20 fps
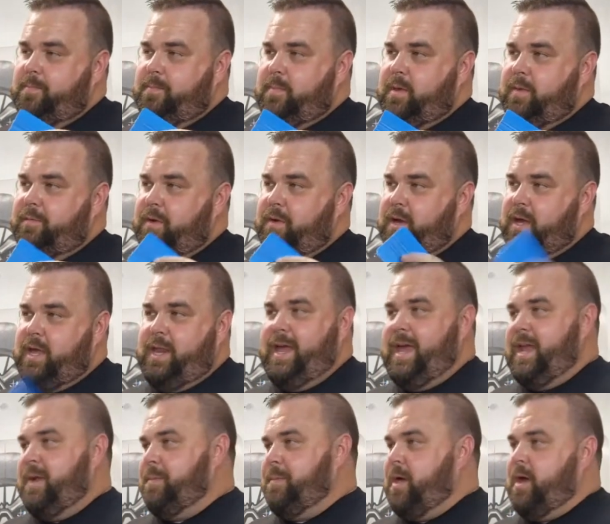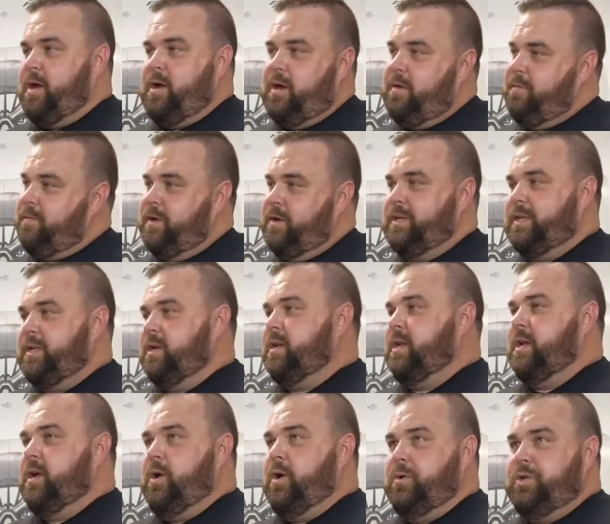If you're going to get a plotter, if you're just looking
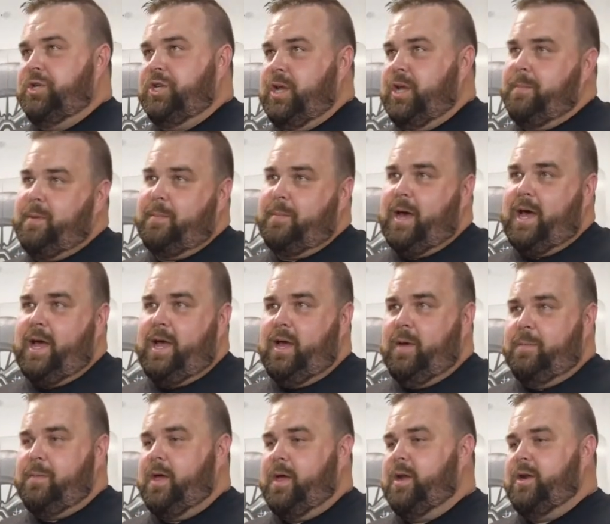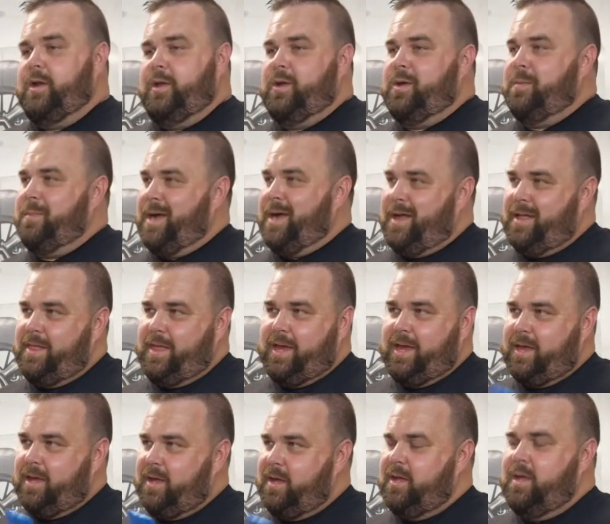to go cheap and buy a plotter, you can buy
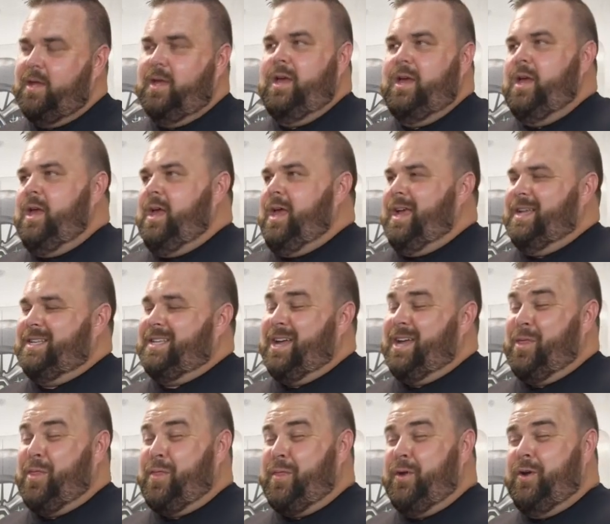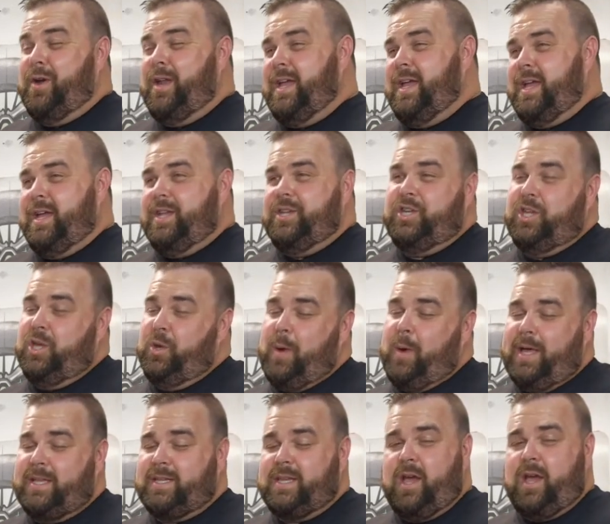like I think it's like a 30-inch
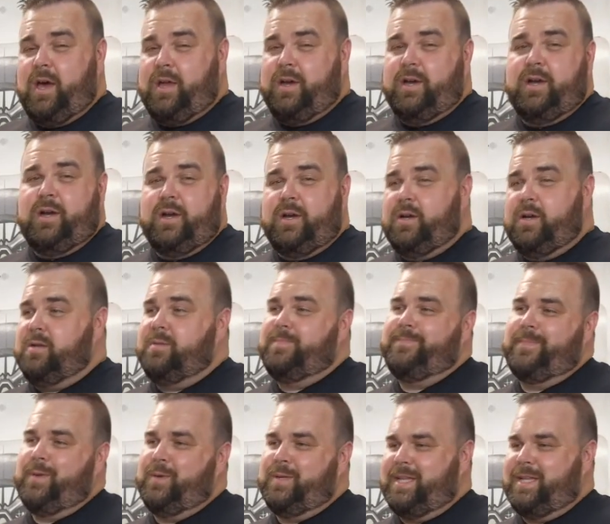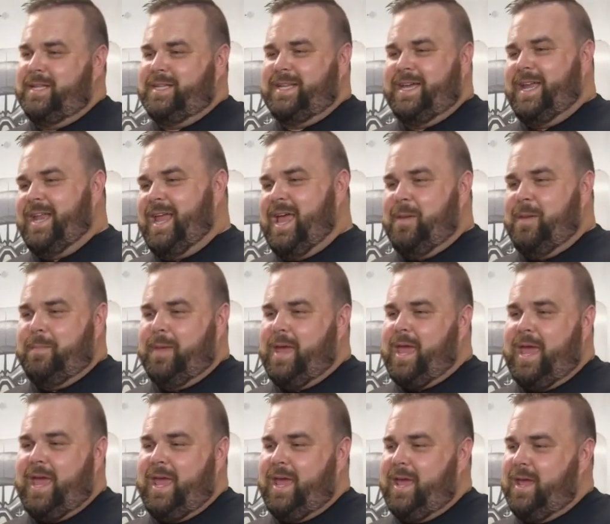US cutter. I want to say it's like an
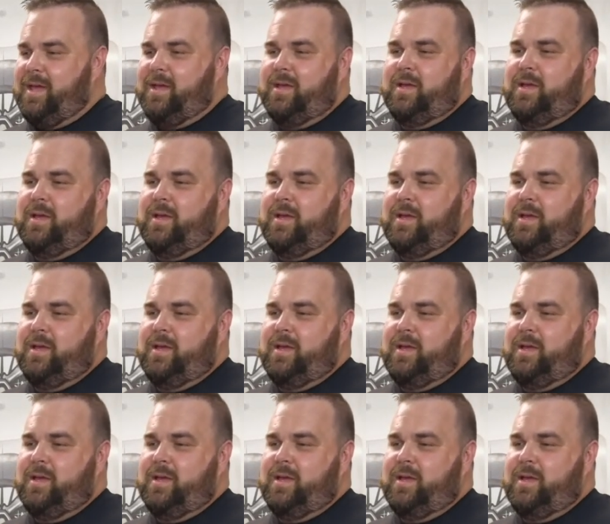MK